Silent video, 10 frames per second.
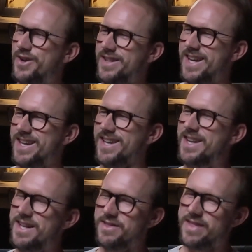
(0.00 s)
Like,
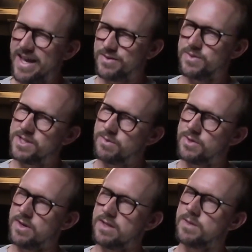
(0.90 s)
that's what she was
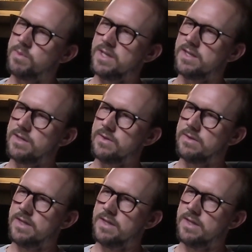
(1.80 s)
trying to speak to.